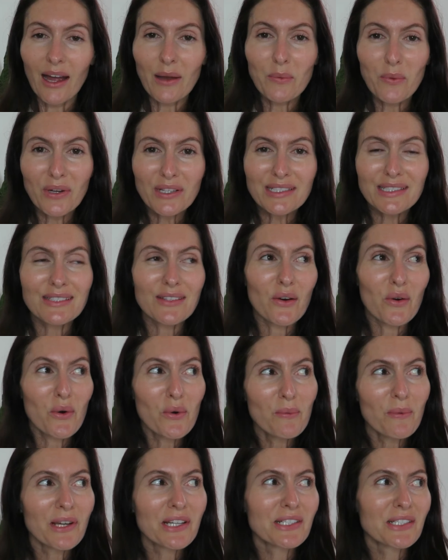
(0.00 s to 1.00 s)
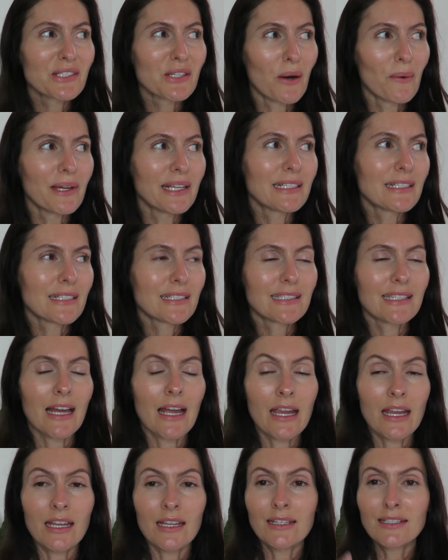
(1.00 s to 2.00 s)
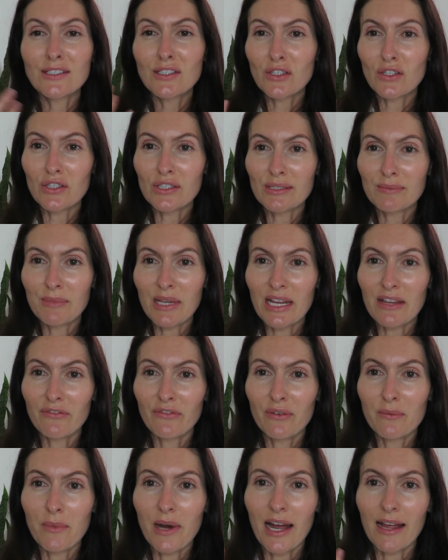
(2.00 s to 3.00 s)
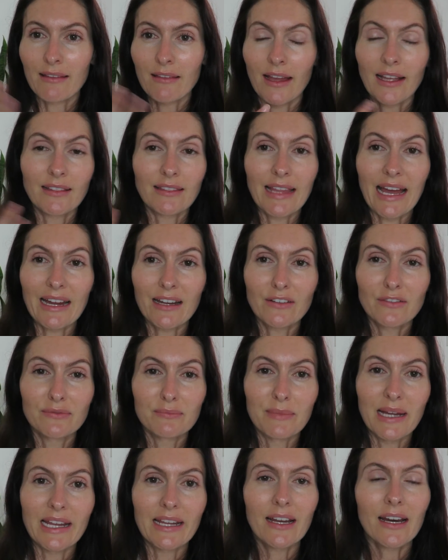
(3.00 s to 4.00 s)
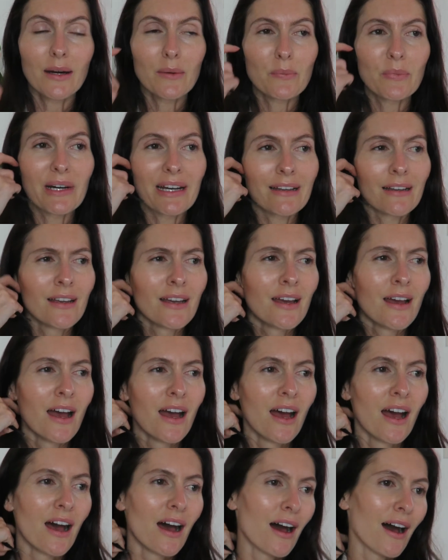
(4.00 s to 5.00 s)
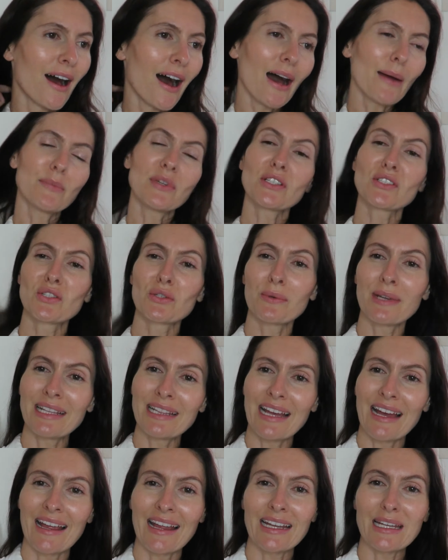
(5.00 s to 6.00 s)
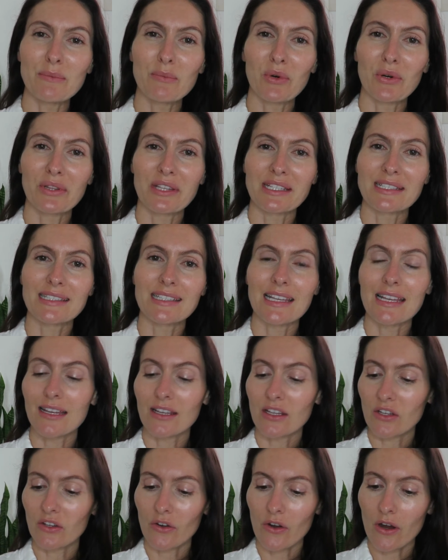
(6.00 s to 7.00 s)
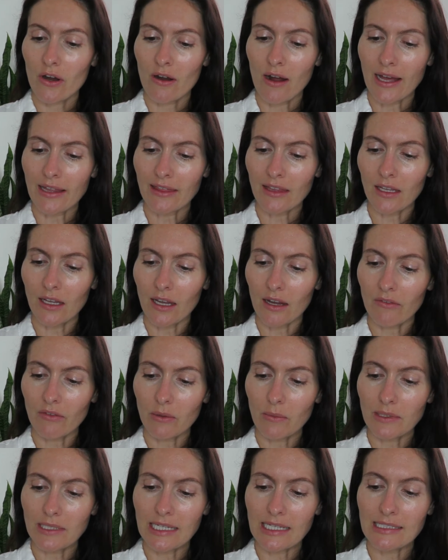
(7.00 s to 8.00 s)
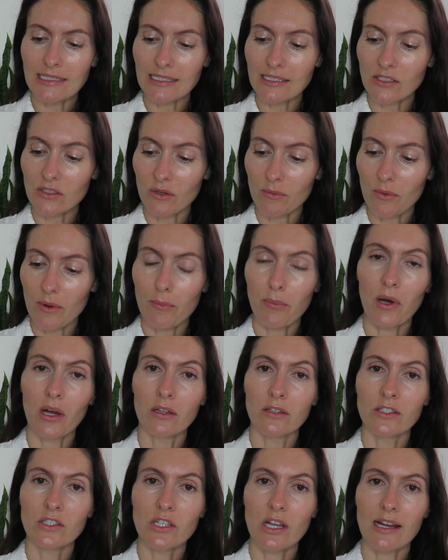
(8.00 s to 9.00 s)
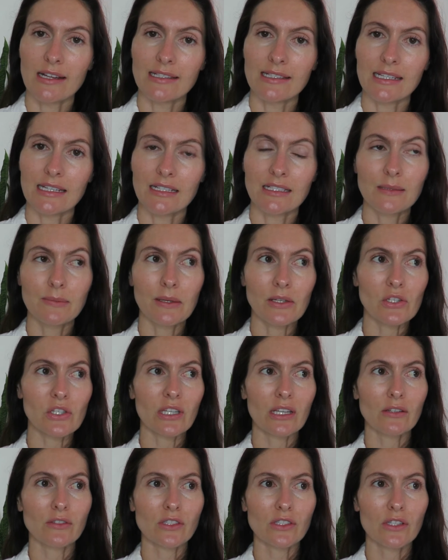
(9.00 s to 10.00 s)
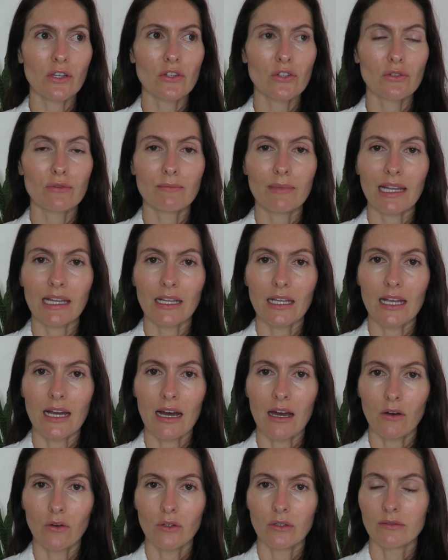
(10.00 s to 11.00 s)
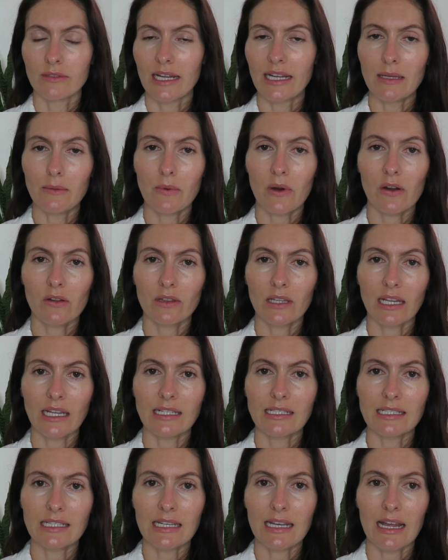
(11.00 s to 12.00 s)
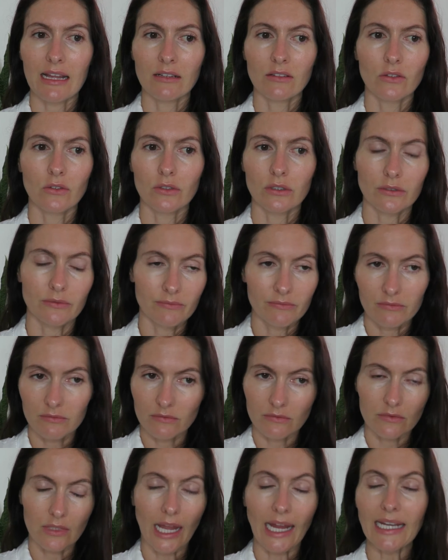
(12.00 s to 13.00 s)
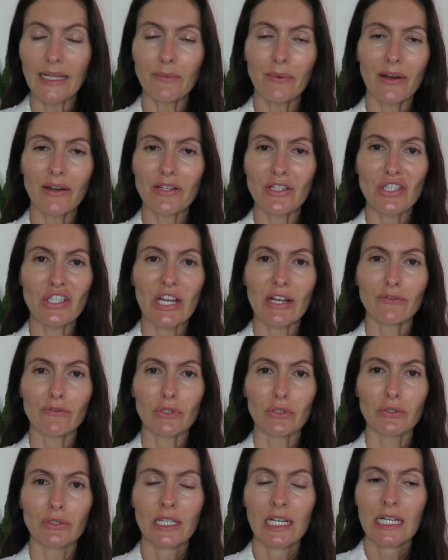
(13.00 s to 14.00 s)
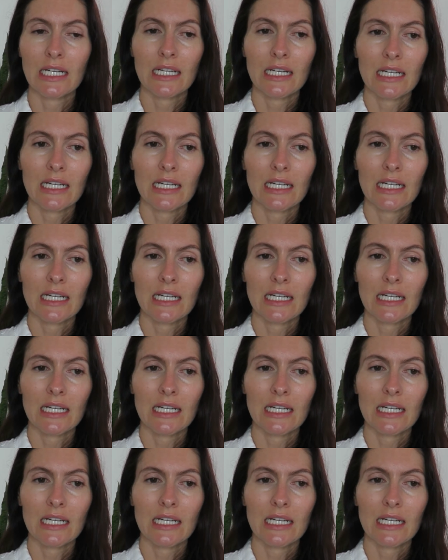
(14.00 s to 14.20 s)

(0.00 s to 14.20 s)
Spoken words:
I was almost going to say excuse me for my lack of makeup, but I'm not doing that anymore this year. You know, I think everyone needs to stop apologizing, especially on social media or anywhere on the internet or anywhere in general.